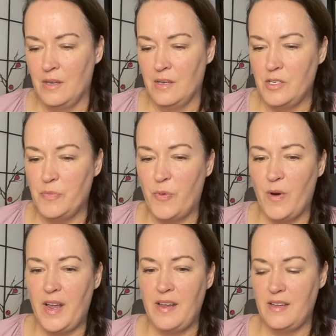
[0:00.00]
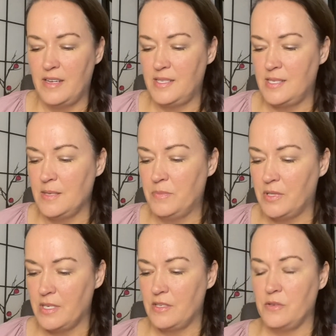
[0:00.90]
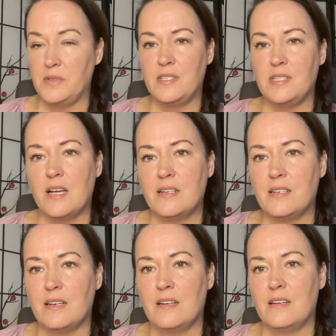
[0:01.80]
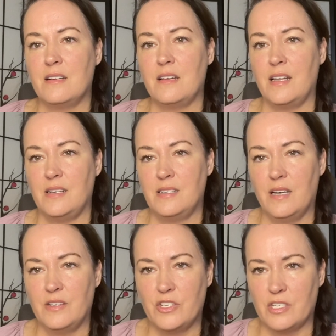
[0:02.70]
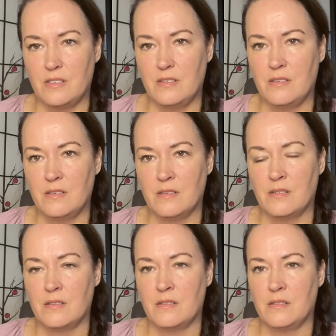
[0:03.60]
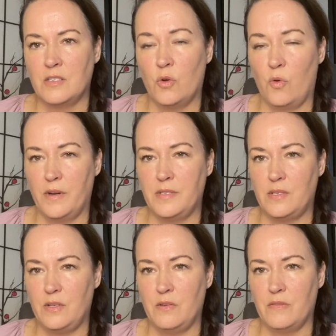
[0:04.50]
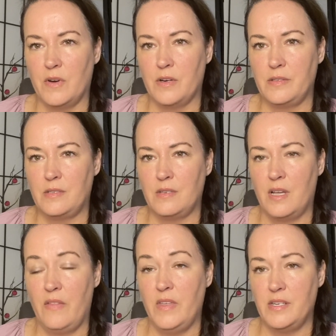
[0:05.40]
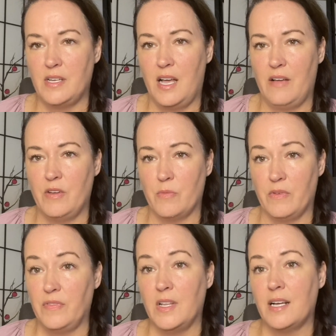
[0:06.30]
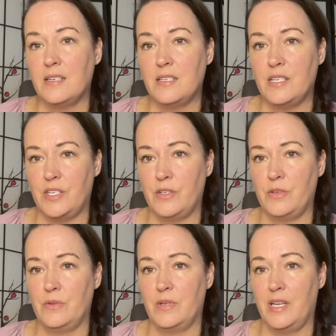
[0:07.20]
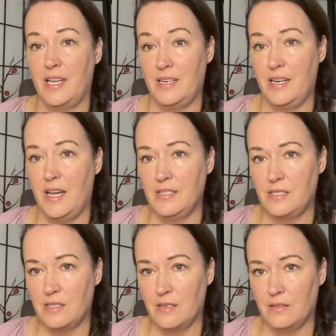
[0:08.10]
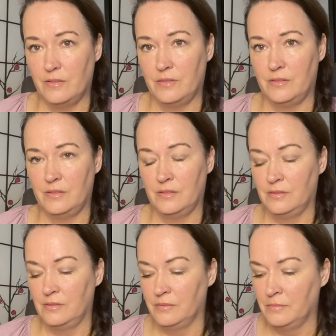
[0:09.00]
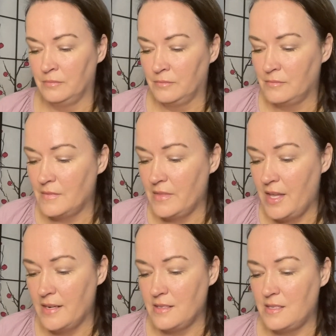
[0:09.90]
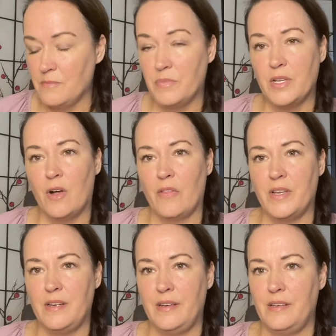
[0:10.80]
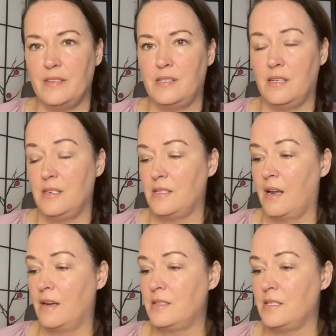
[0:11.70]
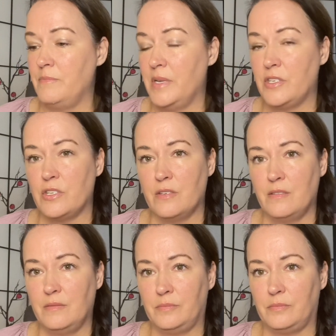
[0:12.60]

to pray is simply to set an intention towards the universe and then to have it reflected to you in an answer. That is simply all that it is. It is not a submission.